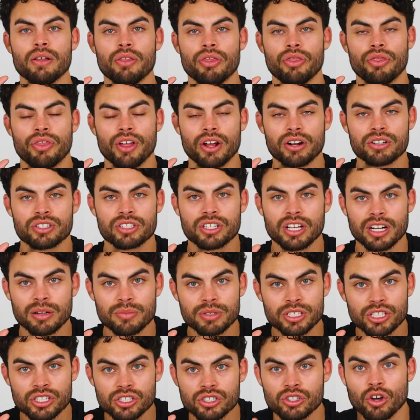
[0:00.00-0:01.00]
There's gonna
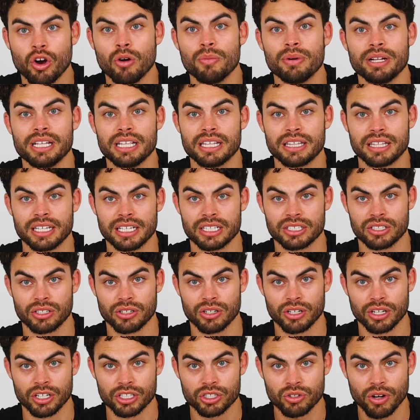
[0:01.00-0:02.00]
be so many things that
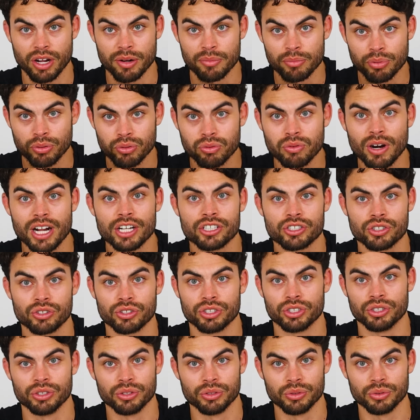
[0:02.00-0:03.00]
are gonna try and pressure
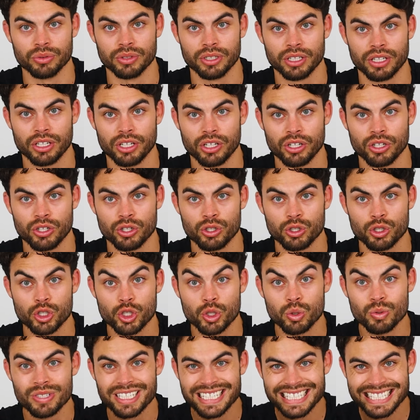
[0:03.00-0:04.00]
you
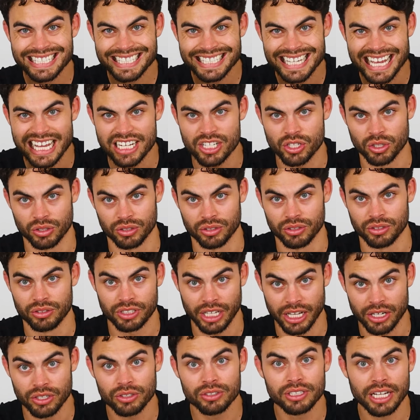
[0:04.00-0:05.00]
to settle.
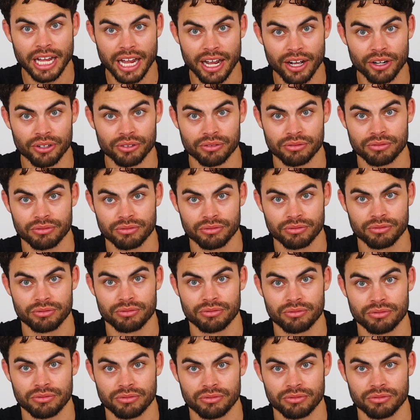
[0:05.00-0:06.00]
Settle down.
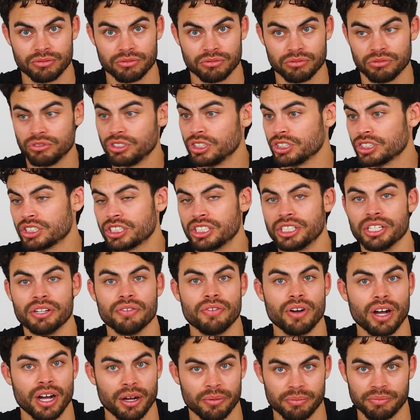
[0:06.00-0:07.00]
Just
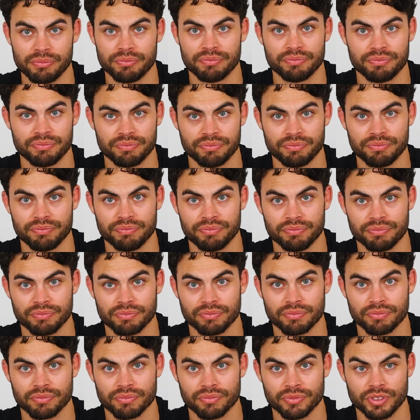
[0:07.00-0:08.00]
give up.
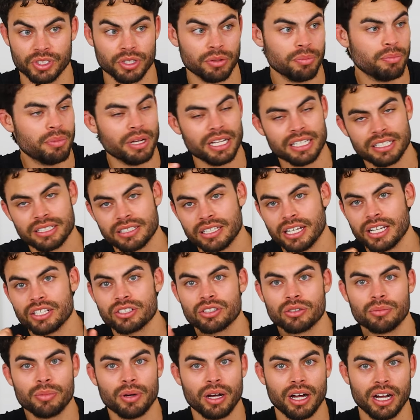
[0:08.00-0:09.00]
Your best
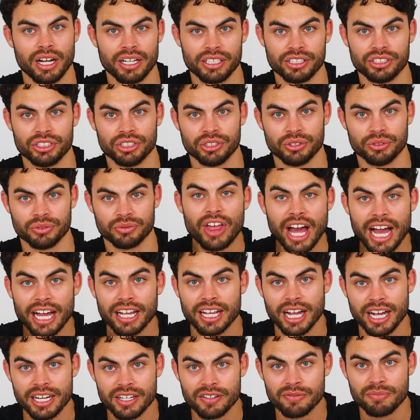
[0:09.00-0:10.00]
days are behind you.
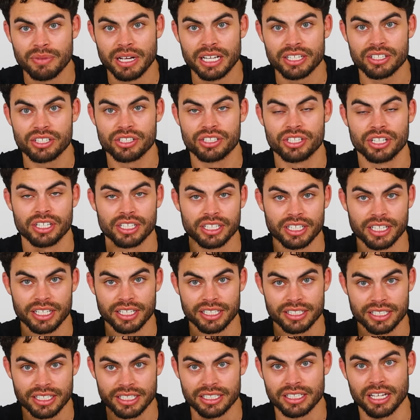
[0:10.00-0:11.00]
That kind of messaging
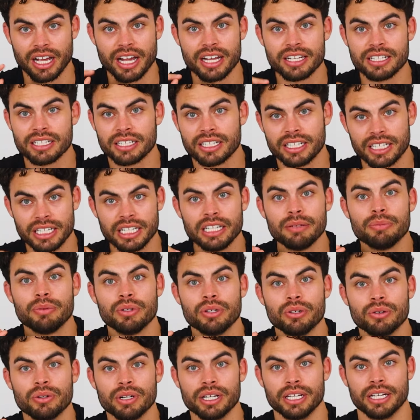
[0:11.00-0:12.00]
is designed to keep
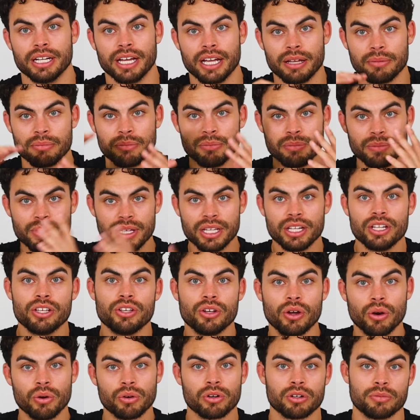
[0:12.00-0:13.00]
you in a
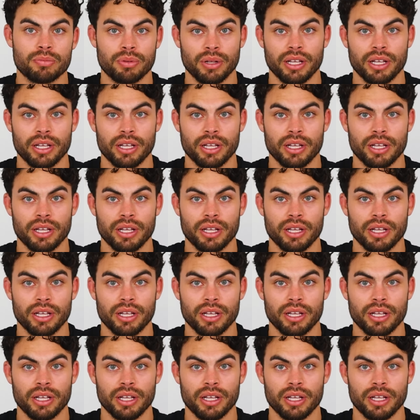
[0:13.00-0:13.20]
mediocre